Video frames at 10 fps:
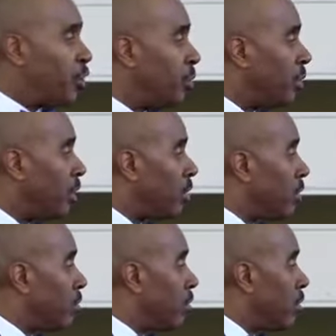you.
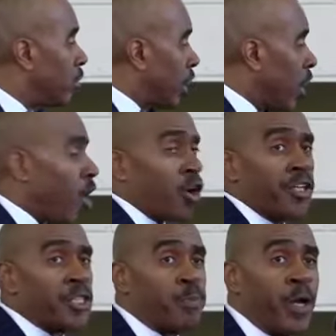Get all
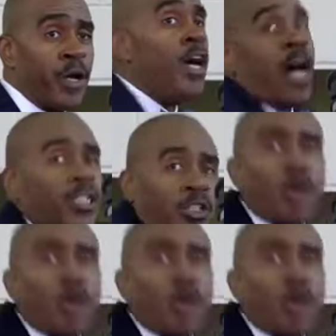in the spirit. I